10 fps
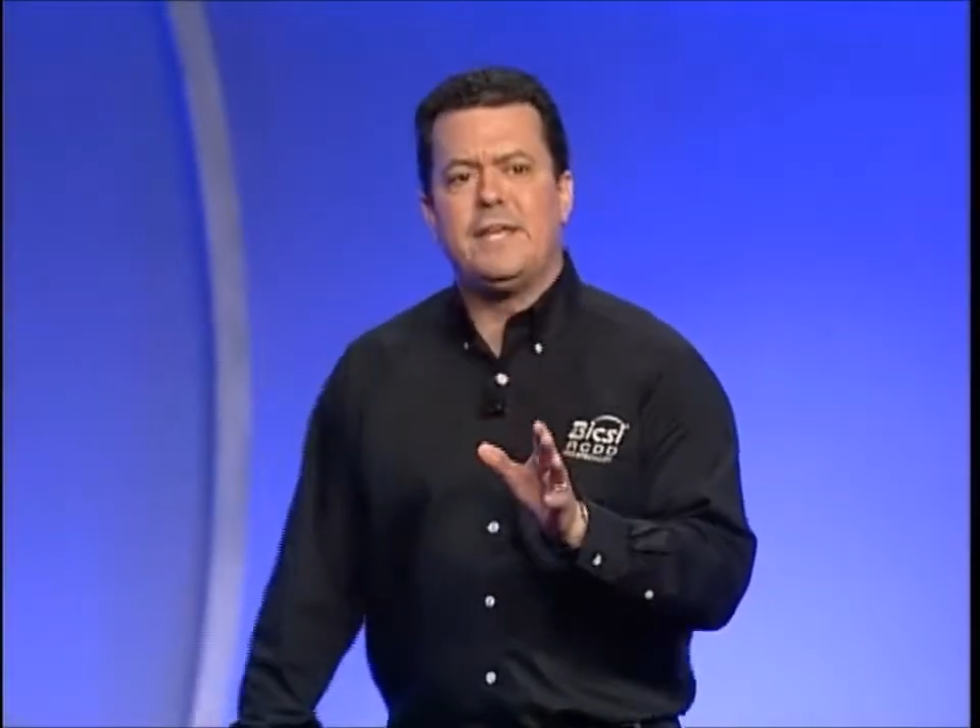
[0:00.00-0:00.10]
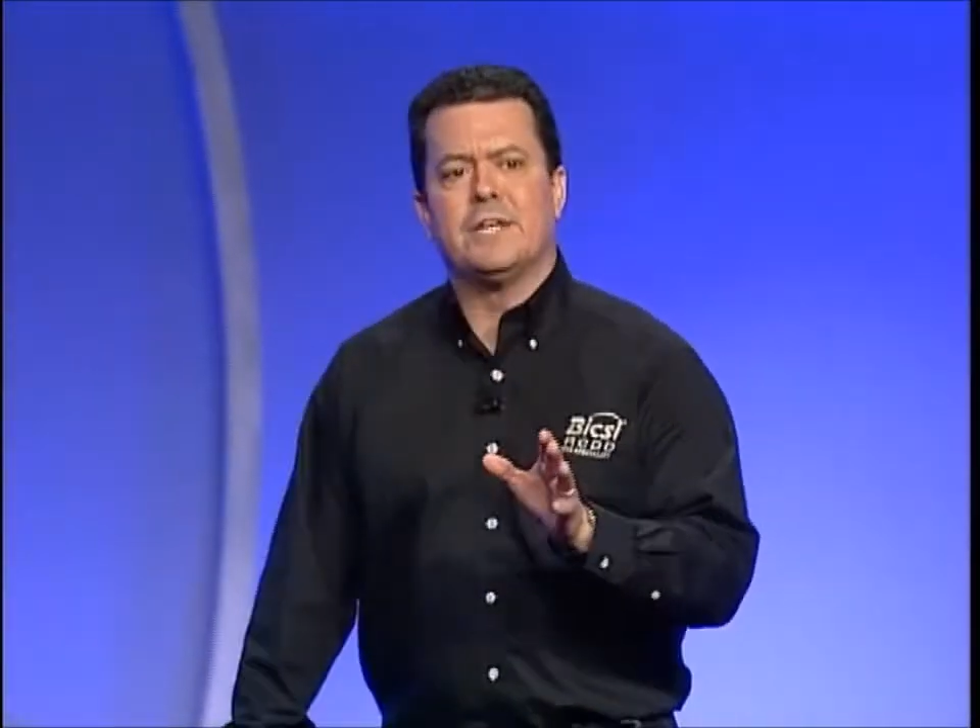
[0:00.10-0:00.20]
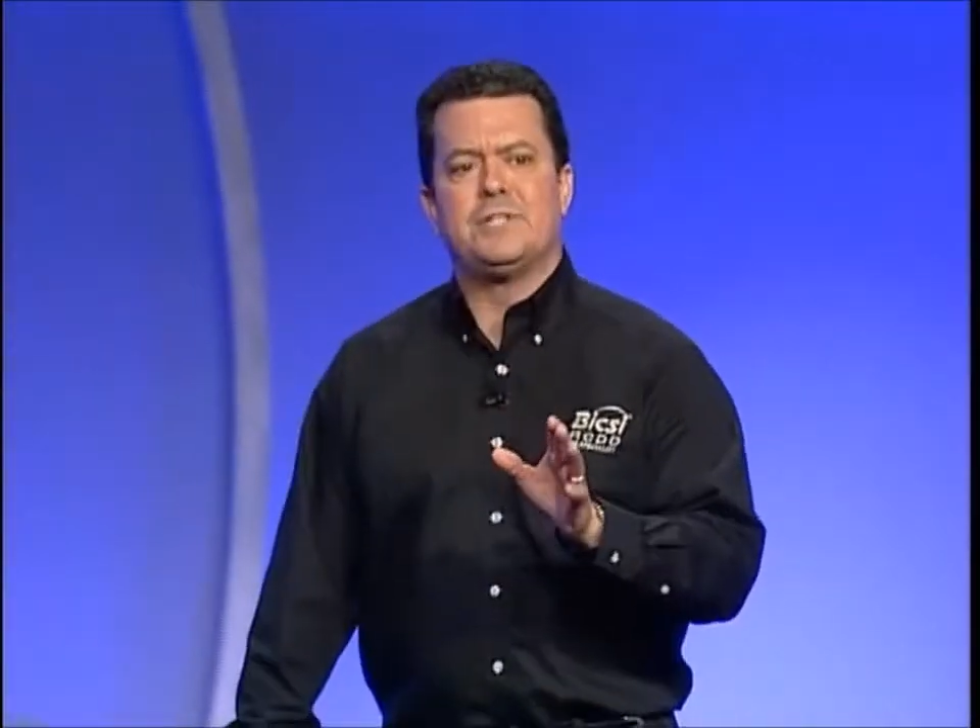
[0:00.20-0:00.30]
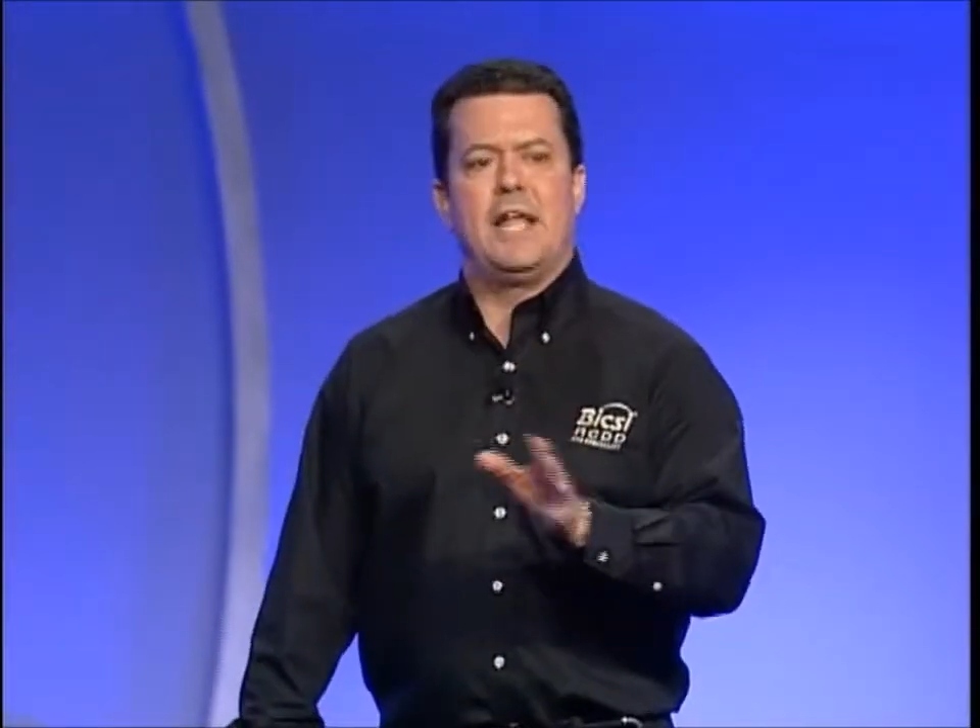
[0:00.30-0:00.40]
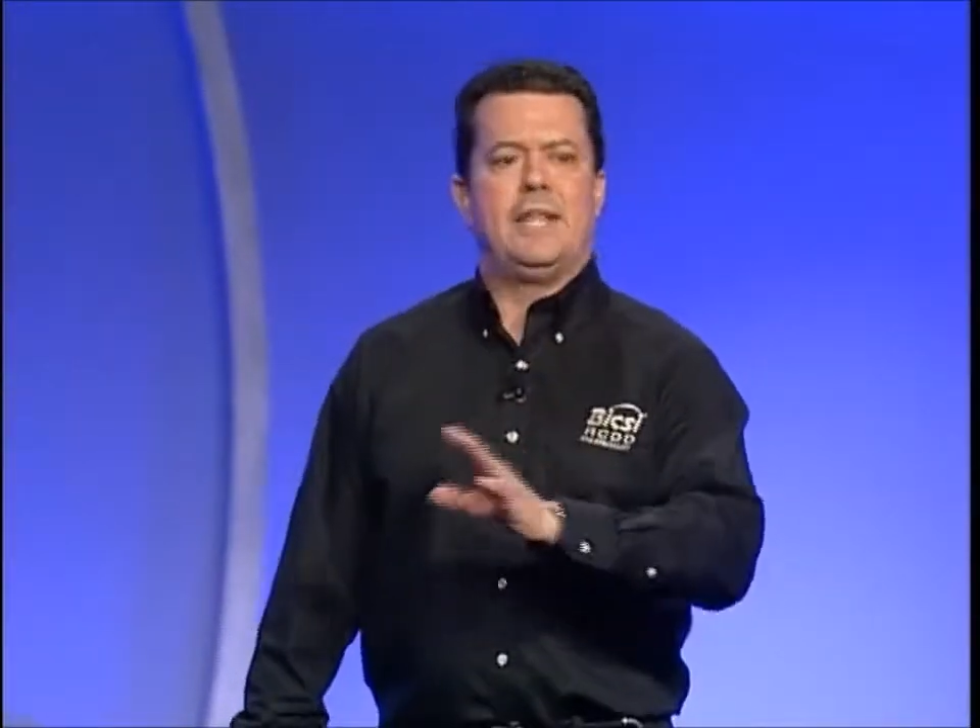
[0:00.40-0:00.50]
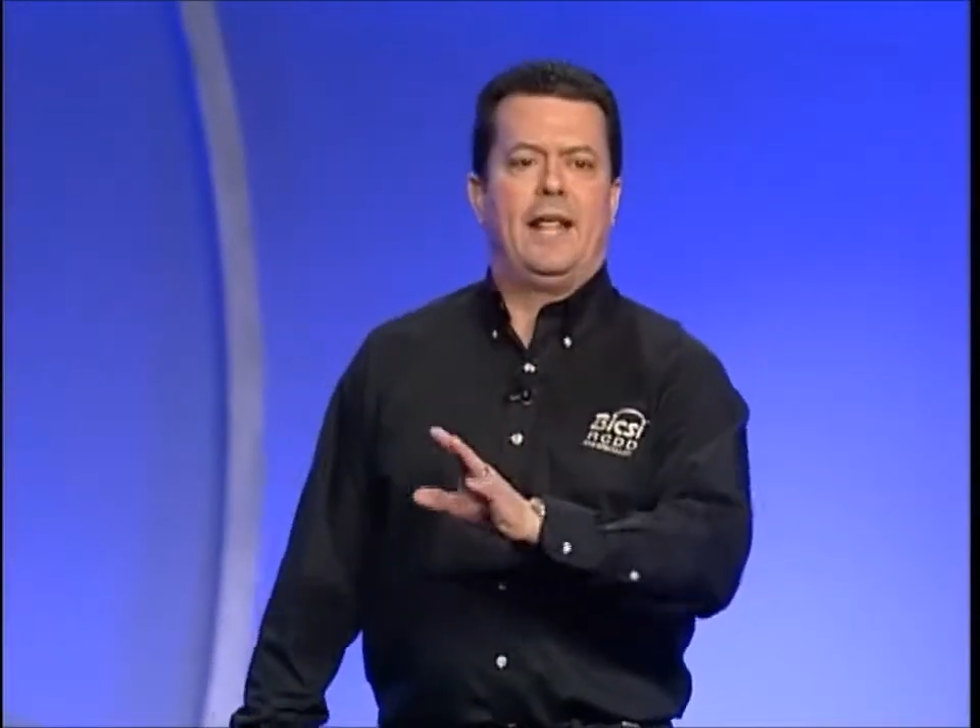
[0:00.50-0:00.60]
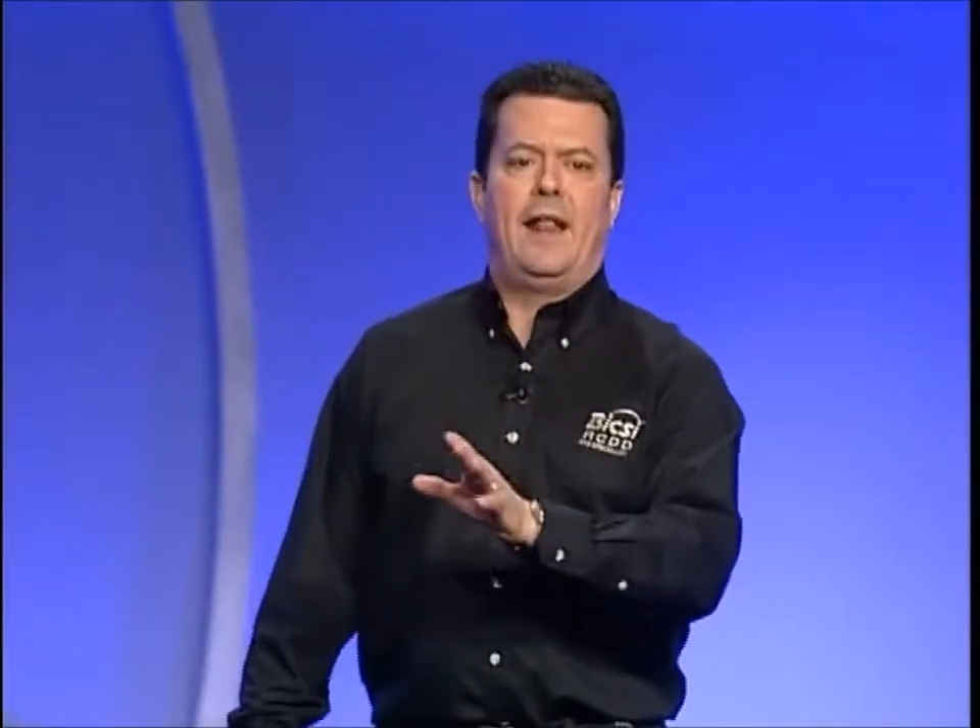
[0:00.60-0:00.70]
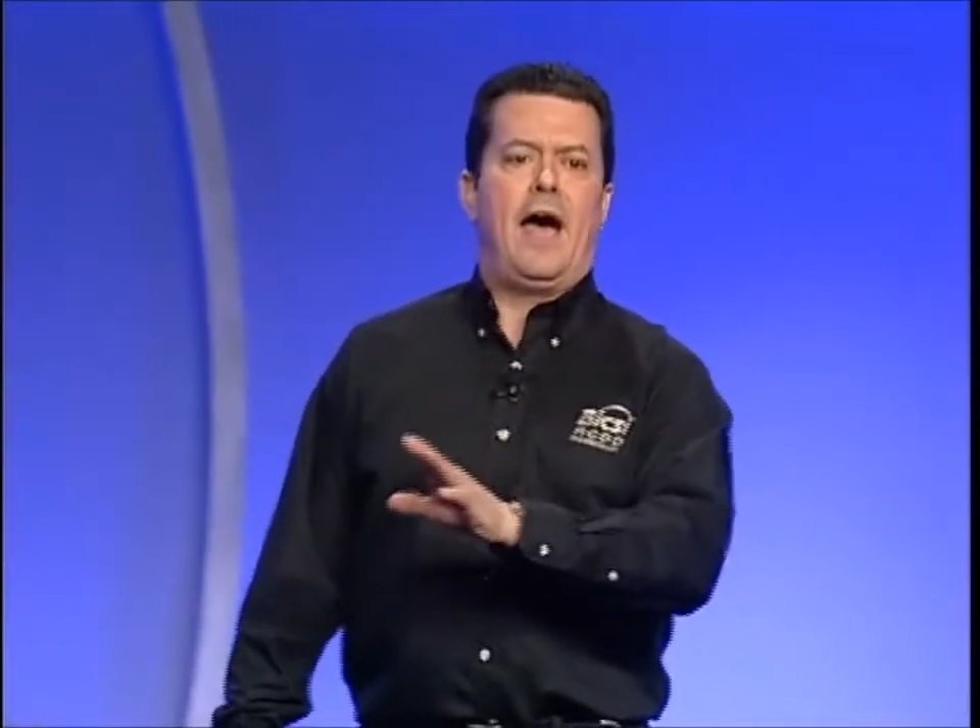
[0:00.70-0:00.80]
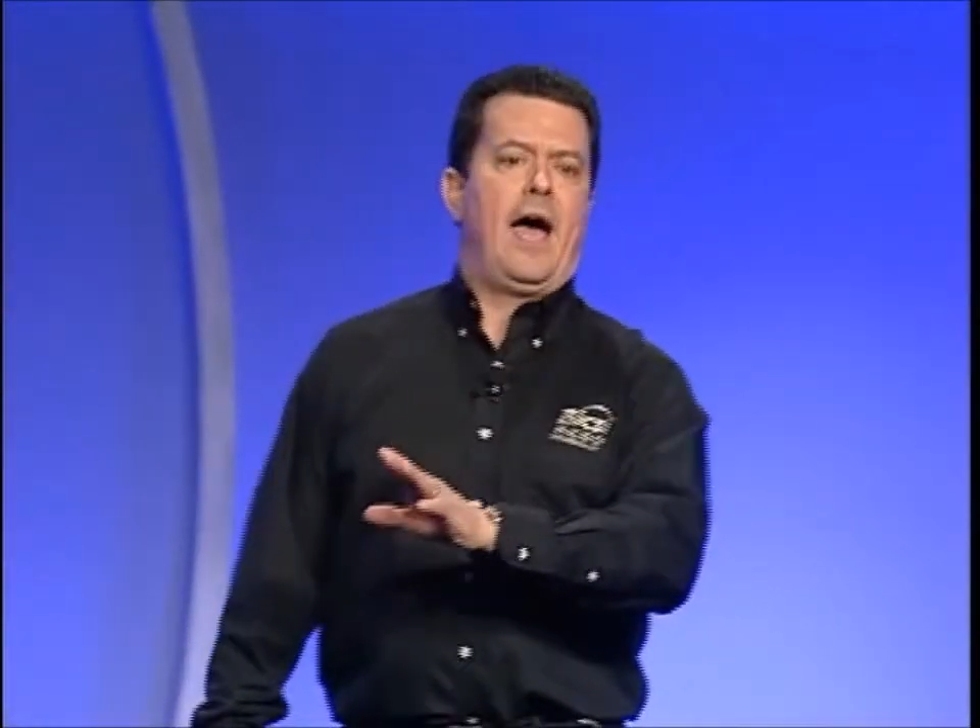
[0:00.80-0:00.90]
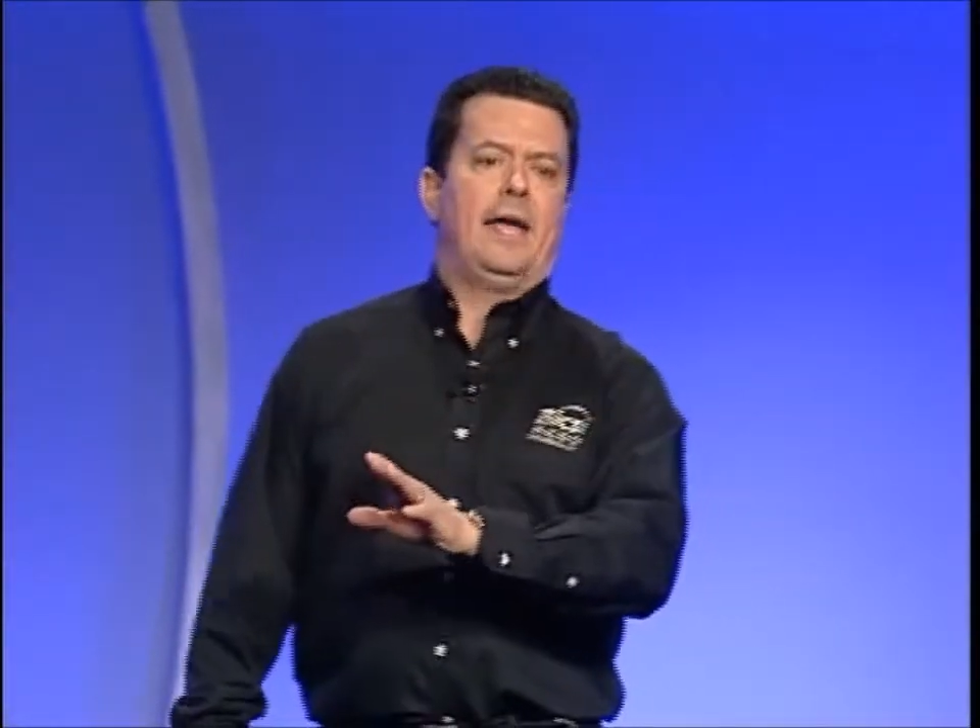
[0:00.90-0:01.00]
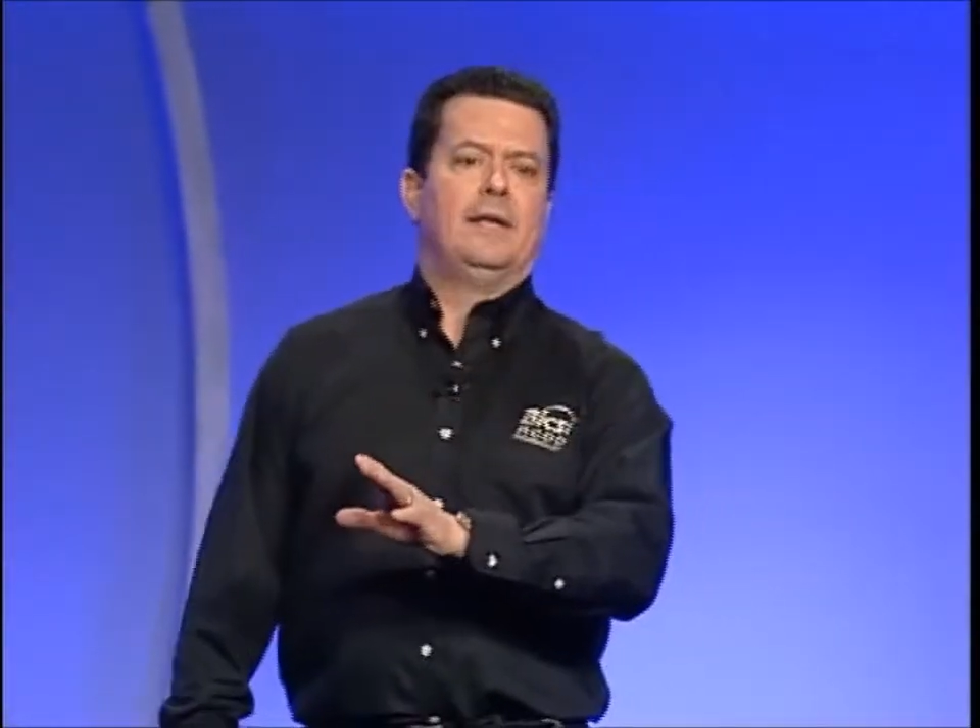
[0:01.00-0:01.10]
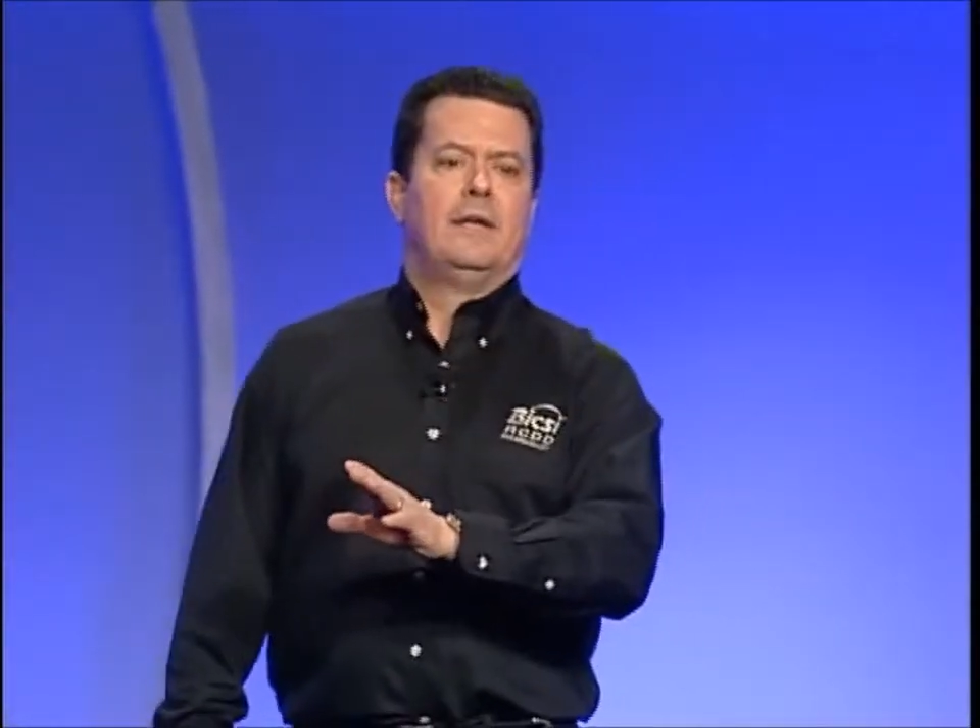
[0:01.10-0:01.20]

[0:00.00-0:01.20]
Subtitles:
the extended NI